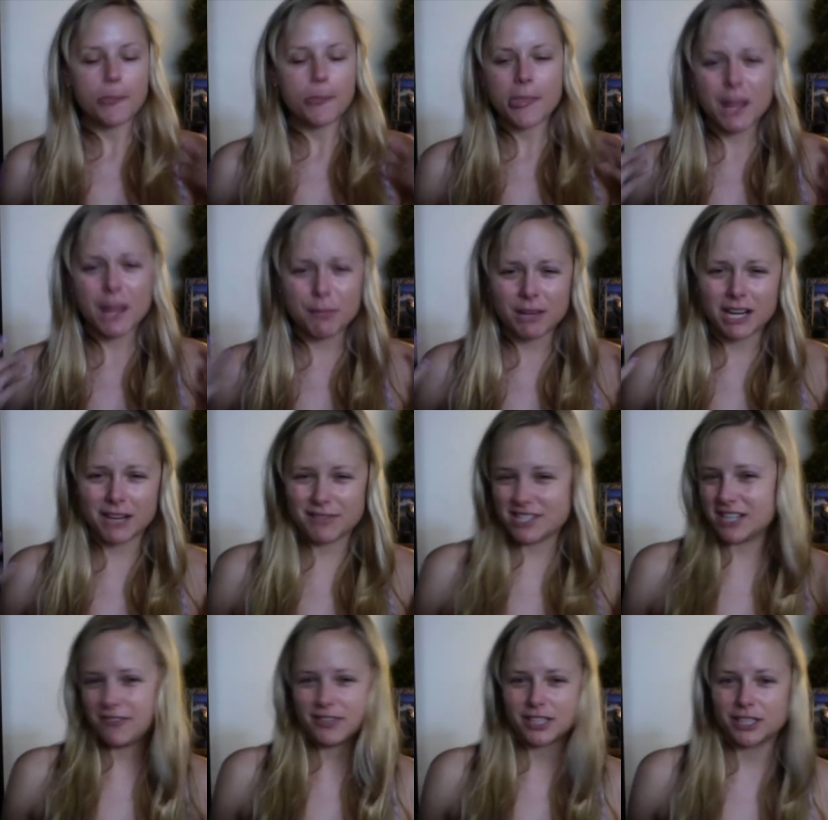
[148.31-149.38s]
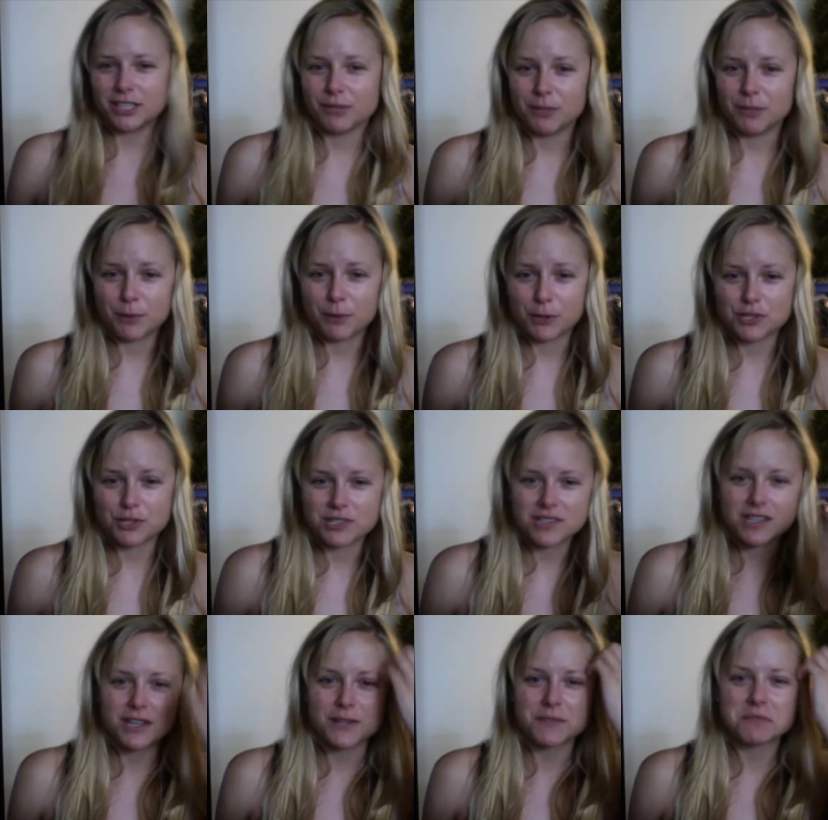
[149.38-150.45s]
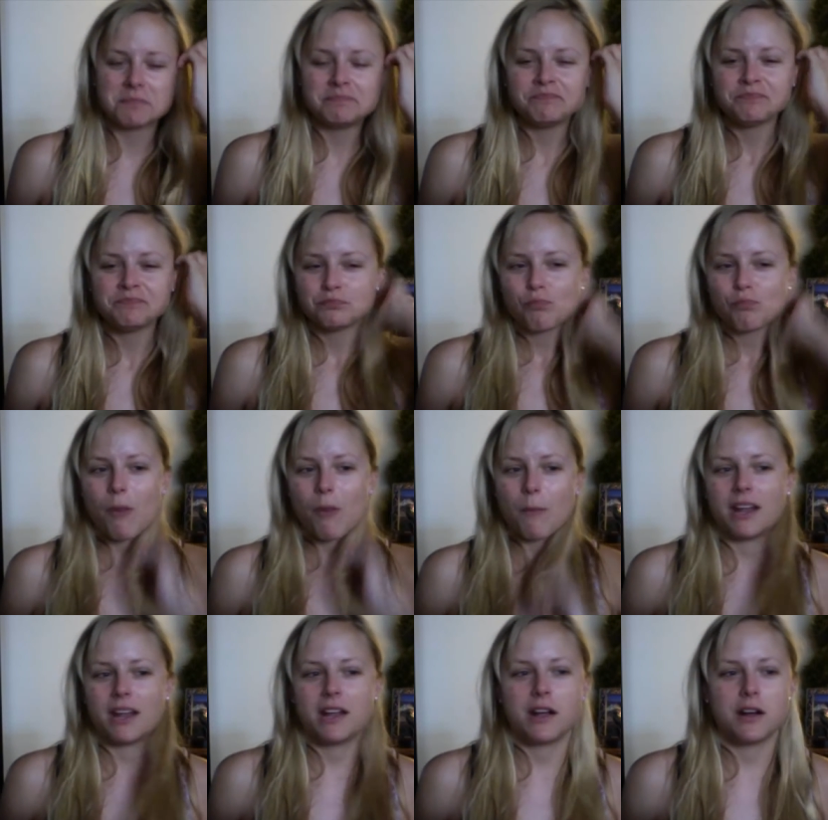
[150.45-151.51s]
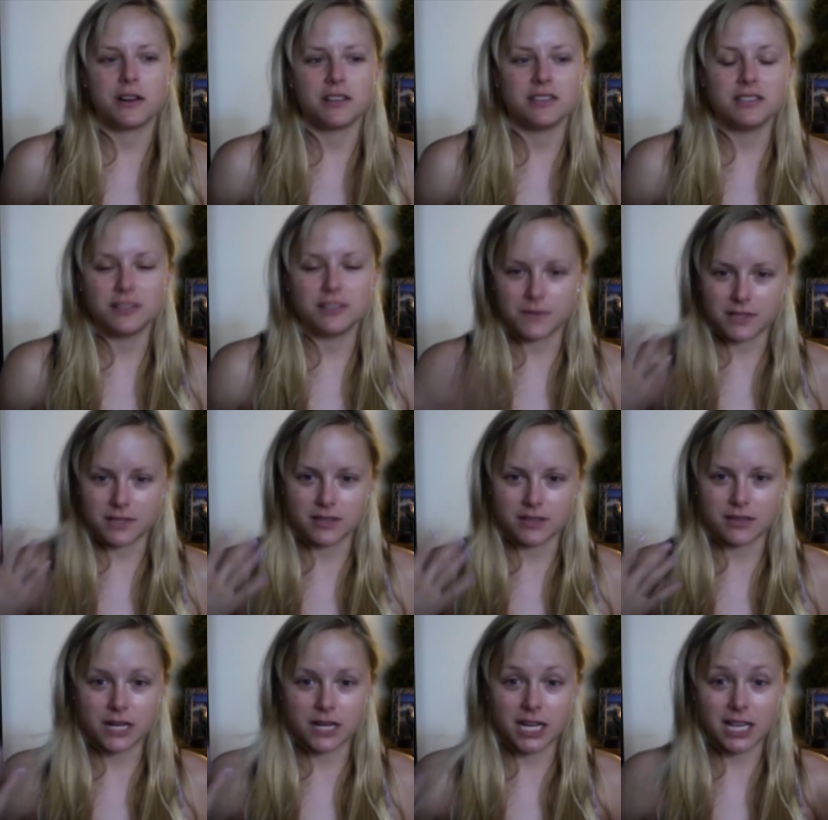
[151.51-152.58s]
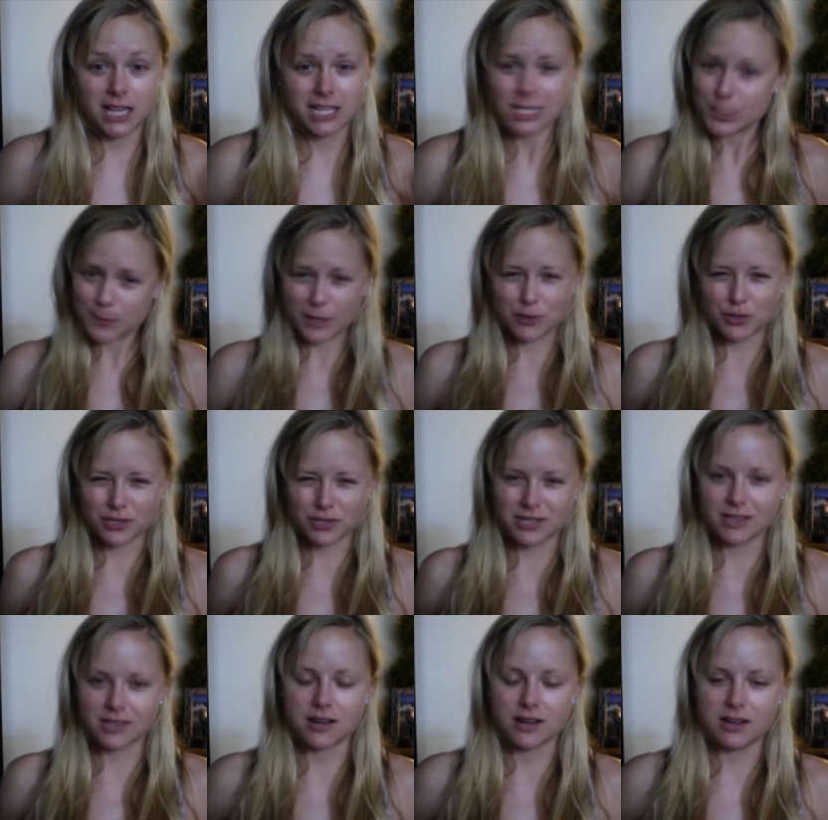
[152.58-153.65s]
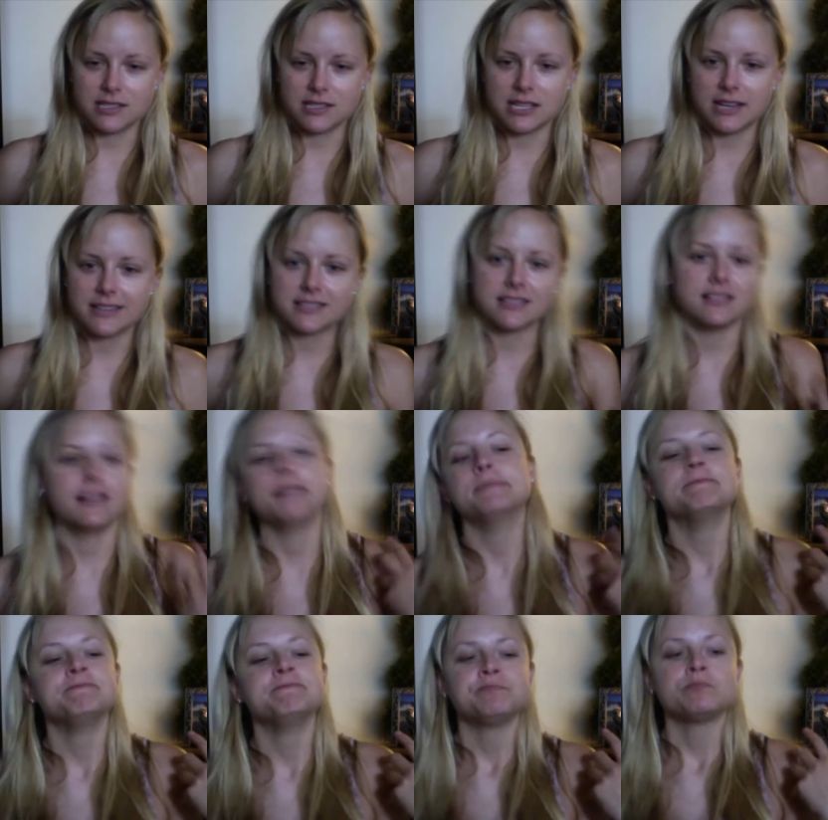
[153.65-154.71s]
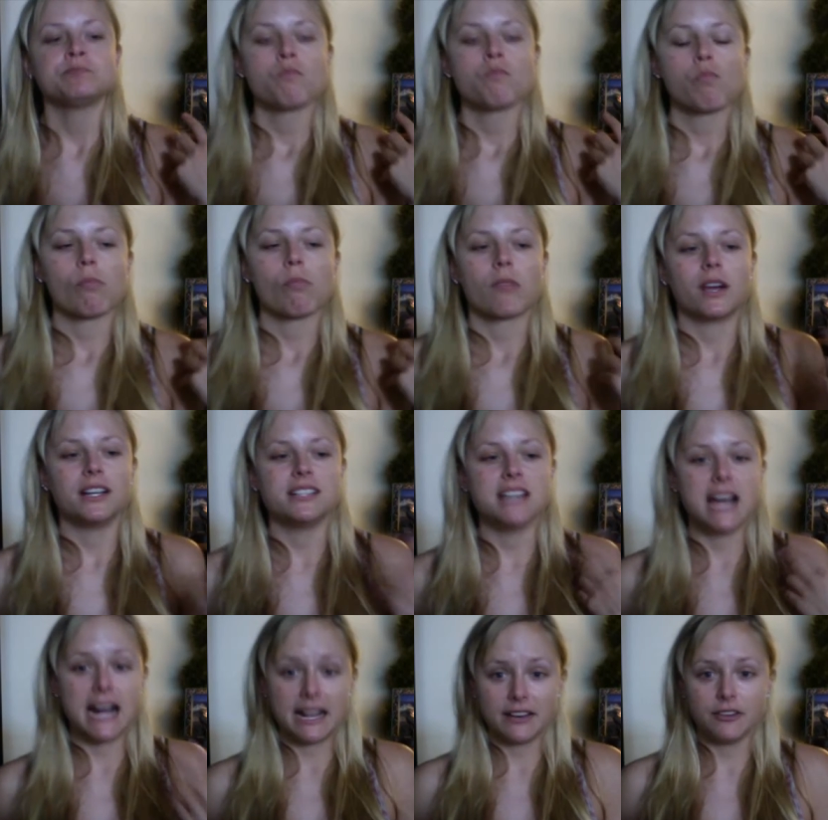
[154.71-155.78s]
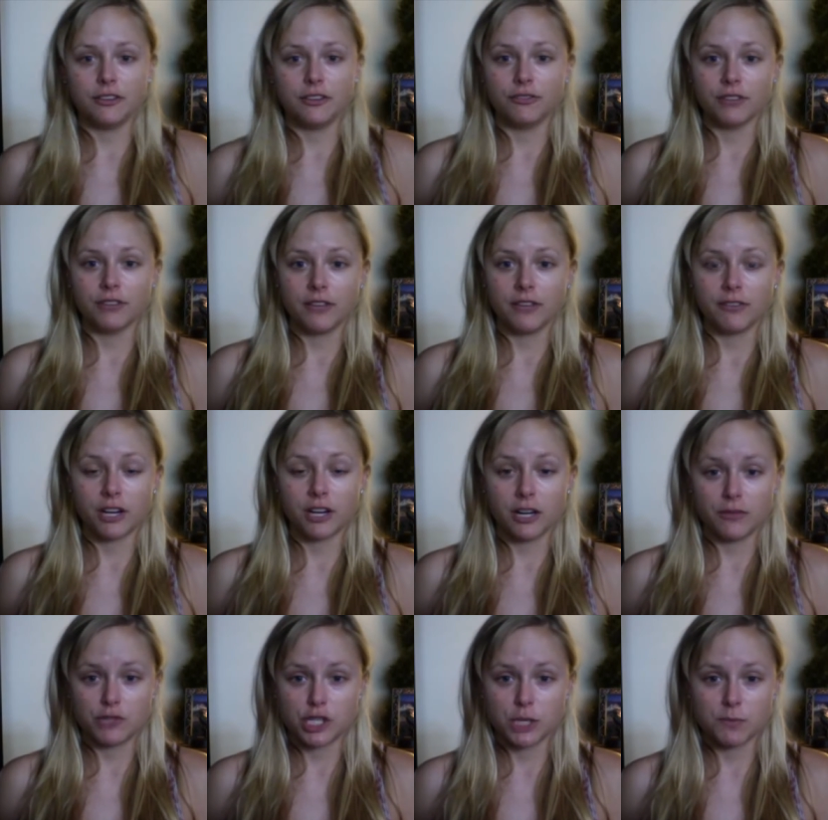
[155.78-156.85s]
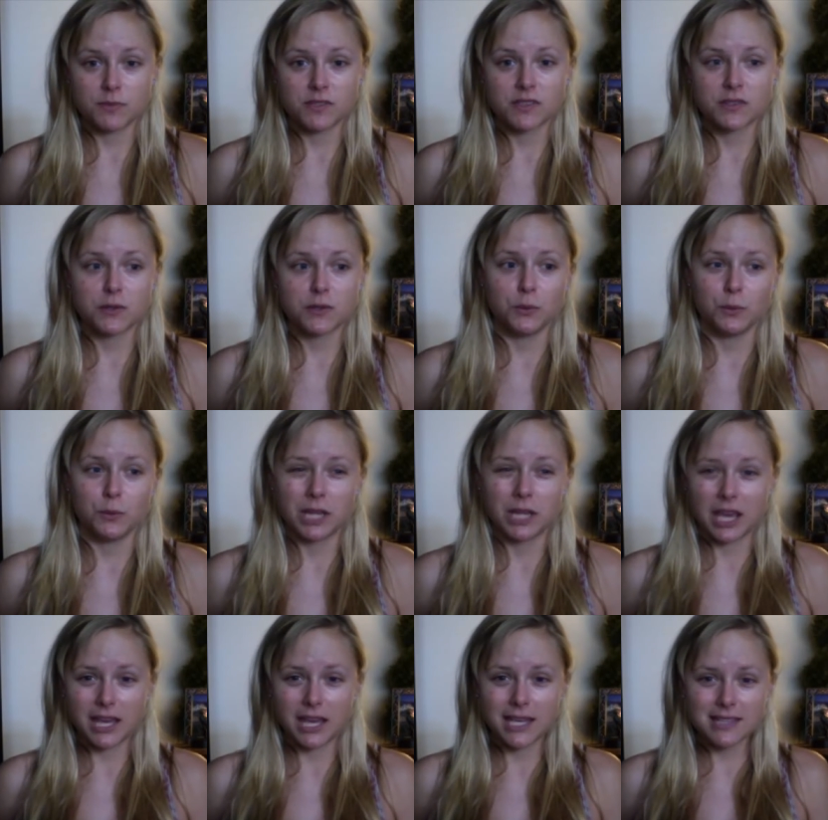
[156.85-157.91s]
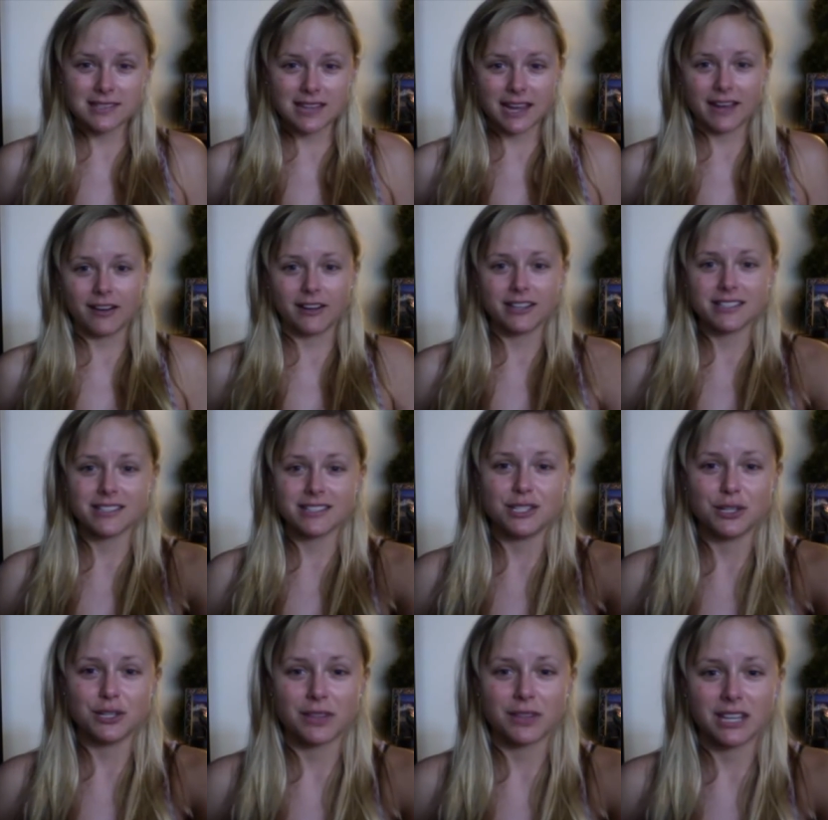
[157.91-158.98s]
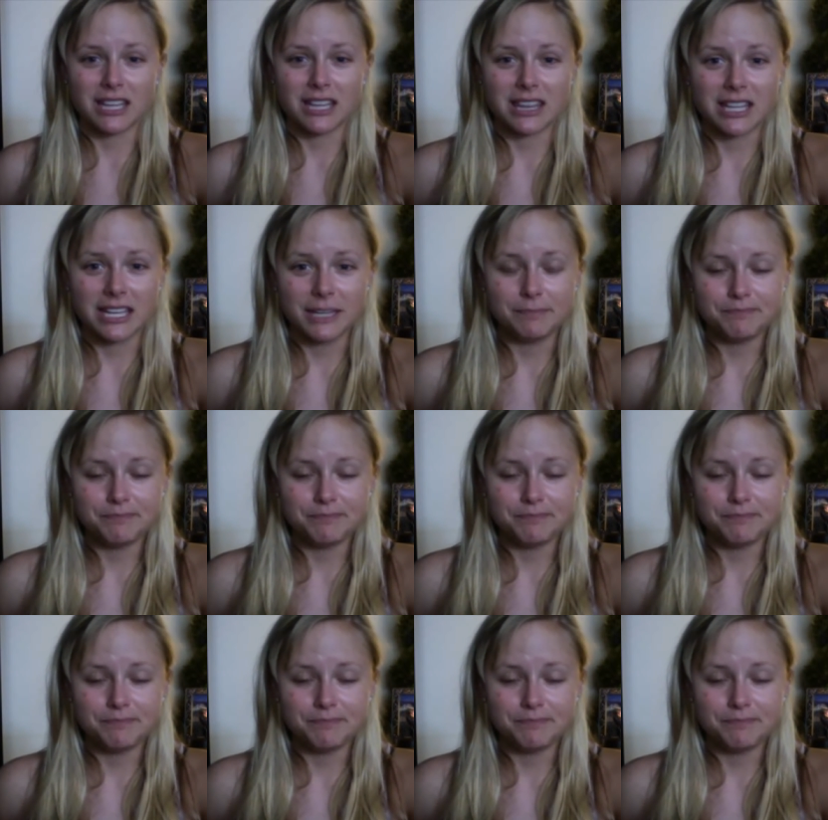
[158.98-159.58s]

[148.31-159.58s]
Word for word: I mean, I would definitely repurchase those, but I honestly don't think that they're anything special to the contest. And like to add a new flavor of chips to Lay's, I honestly don't think that